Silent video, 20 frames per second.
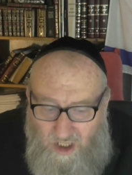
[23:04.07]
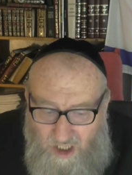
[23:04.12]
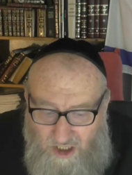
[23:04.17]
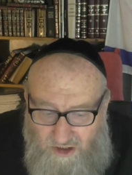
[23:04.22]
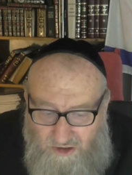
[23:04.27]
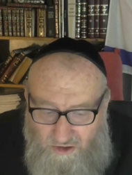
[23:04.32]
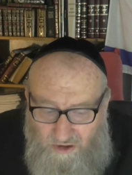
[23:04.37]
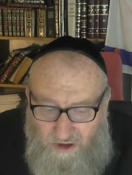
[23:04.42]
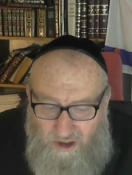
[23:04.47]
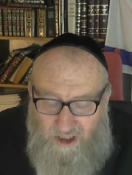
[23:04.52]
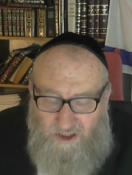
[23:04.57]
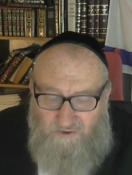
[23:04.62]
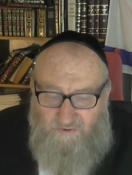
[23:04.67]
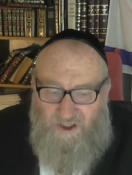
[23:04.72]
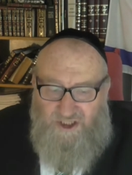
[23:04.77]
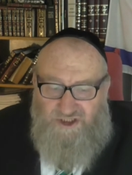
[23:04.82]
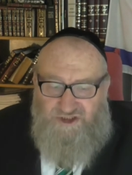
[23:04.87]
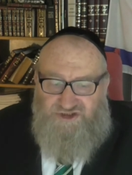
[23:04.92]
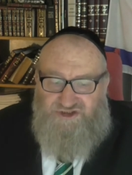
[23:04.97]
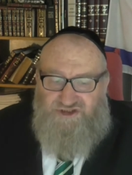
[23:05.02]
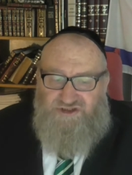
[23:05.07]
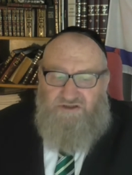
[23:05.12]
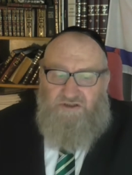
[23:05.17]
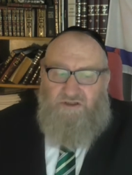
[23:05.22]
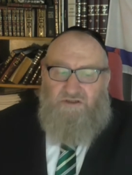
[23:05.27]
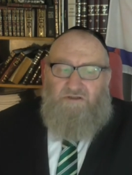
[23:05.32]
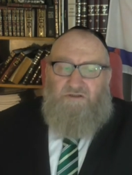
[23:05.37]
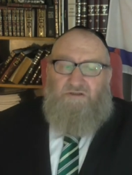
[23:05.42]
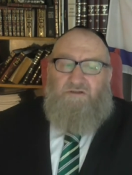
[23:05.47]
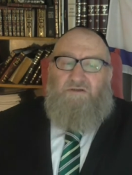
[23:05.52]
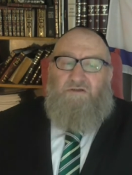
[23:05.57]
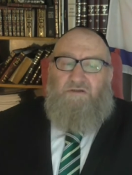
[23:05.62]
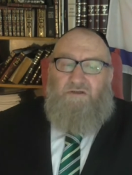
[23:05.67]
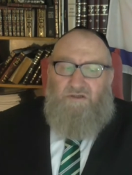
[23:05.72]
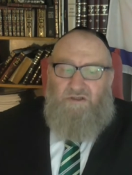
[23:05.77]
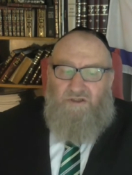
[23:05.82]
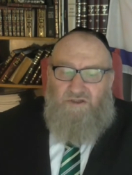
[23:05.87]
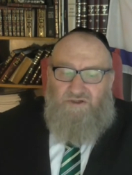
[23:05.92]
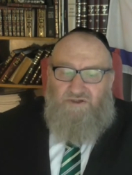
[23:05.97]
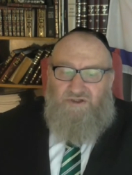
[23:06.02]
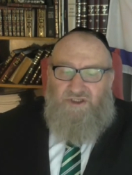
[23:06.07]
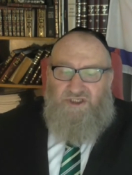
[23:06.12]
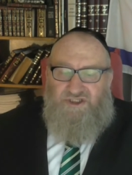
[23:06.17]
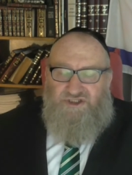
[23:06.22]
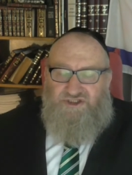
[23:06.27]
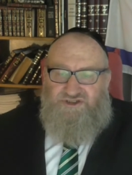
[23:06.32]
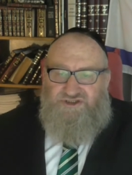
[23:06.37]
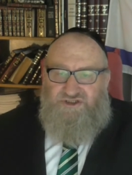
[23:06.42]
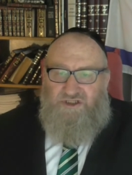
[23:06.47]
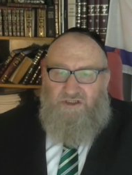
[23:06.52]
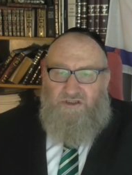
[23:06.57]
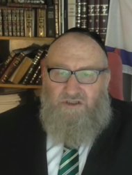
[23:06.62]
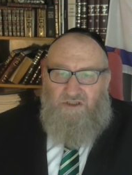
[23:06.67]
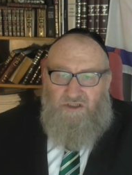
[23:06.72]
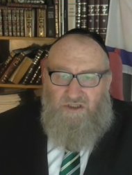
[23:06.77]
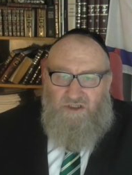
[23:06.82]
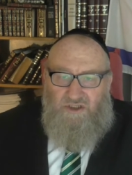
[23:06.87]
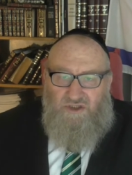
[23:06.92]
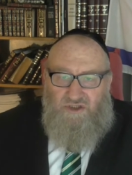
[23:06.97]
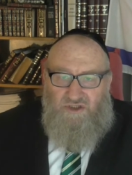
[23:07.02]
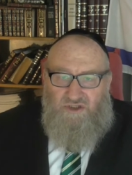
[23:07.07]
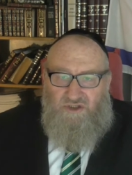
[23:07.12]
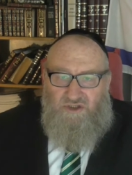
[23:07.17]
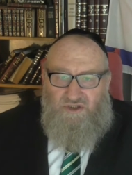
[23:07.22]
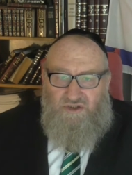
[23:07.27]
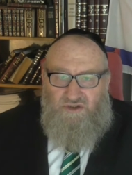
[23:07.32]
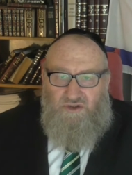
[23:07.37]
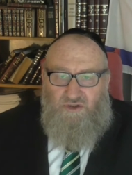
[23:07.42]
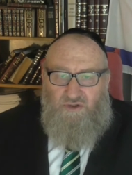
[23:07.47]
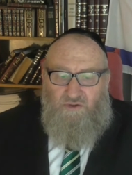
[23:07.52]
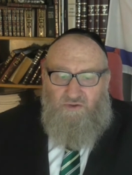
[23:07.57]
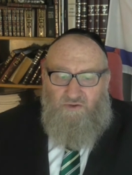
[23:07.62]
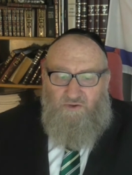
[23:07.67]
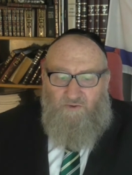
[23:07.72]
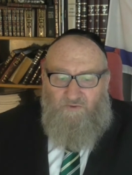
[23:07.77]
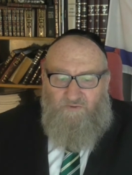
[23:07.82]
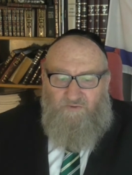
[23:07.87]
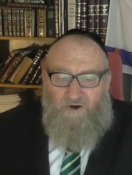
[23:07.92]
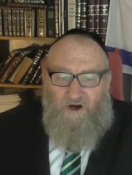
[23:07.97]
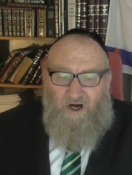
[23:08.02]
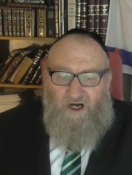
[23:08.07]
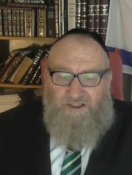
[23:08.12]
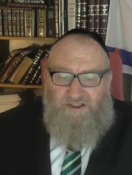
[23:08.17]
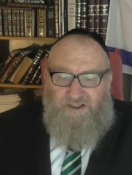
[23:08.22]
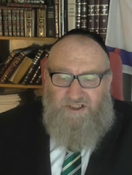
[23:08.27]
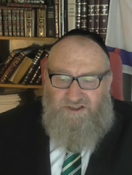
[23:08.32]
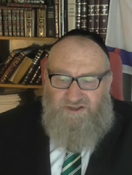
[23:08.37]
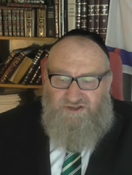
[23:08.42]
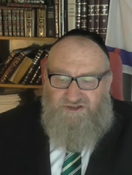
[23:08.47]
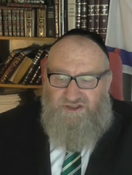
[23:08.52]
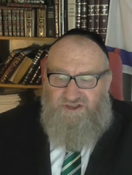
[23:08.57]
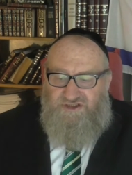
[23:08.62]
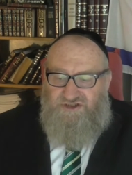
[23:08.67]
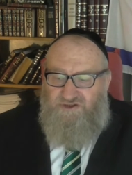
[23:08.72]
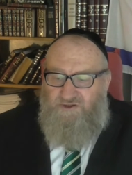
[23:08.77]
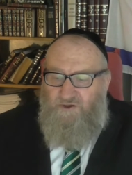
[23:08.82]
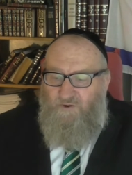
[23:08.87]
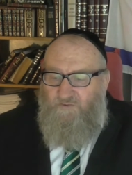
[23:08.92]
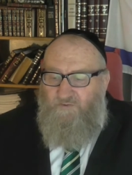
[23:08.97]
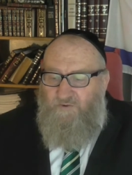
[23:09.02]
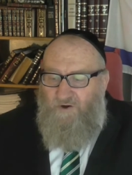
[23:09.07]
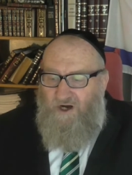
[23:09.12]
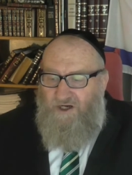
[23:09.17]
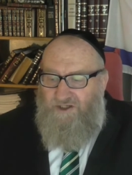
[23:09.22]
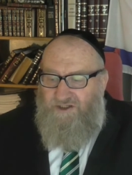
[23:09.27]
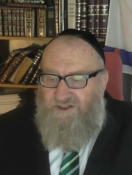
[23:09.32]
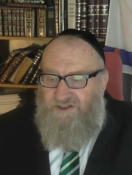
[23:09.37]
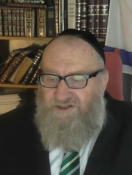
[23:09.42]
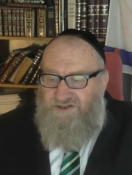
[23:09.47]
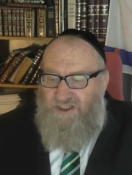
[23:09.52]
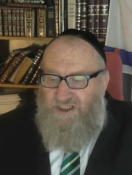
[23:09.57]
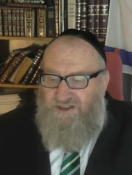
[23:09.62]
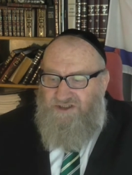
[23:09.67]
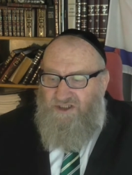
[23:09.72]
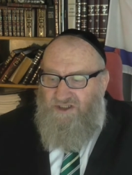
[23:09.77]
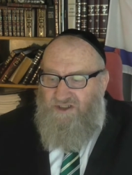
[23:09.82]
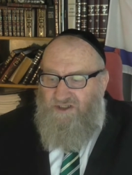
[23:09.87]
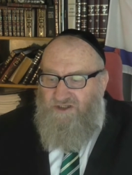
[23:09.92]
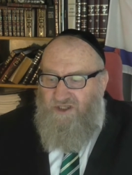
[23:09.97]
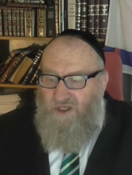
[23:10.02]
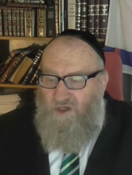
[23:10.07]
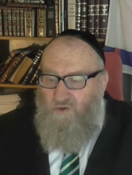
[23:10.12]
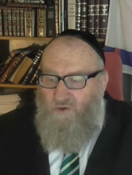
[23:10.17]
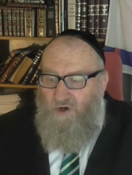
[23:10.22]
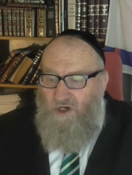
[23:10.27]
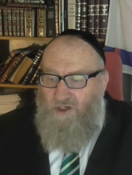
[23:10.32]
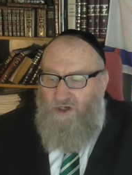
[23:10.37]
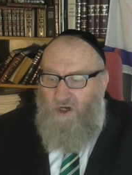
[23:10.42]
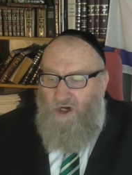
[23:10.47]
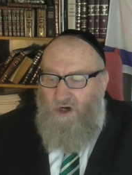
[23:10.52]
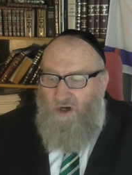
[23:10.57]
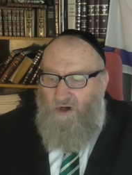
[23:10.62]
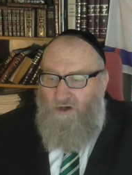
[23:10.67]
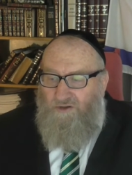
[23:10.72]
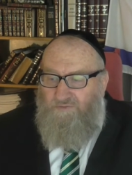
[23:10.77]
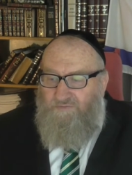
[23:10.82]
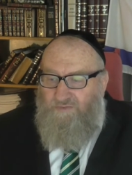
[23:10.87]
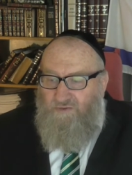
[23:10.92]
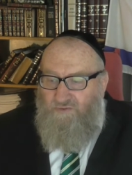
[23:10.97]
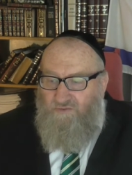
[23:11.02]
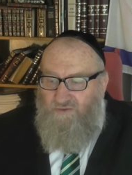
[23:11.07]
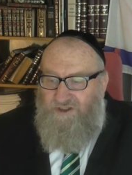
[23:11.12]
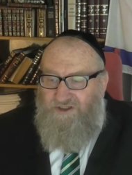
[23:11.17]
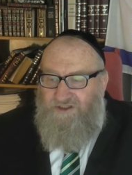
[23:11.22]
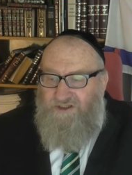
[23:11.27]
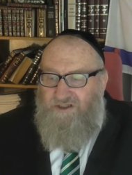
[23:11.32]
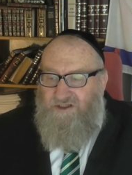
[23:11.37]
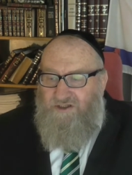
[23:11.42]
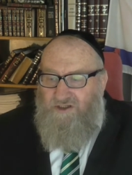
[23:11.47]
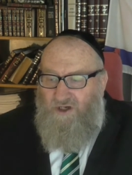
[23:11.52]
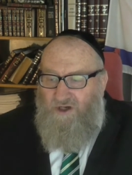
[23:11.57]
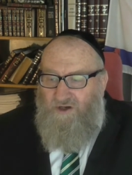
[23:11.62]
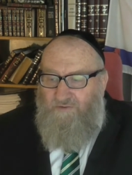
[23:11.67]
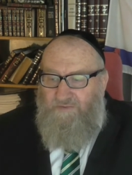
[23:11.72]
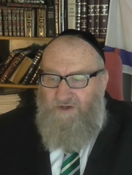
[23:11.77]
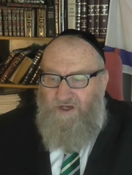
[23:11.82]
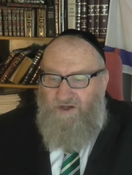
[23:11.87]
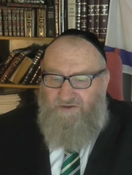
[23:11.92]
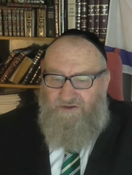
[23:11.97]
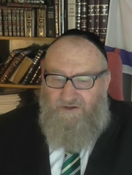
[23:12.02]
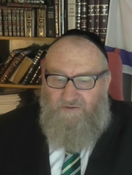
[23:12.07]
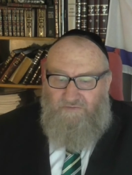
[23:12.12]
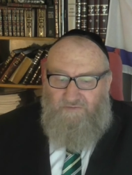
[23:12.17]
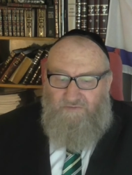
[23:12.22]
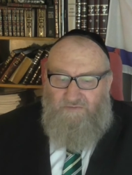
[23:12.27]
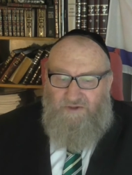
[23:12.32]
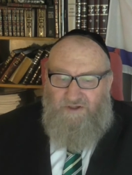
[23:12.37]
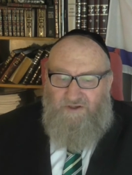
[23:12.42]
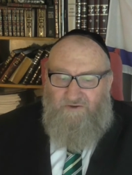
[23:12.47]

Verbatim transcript: At all events, these new findings, these new findings, actually they're quite old, but we didn't know about them.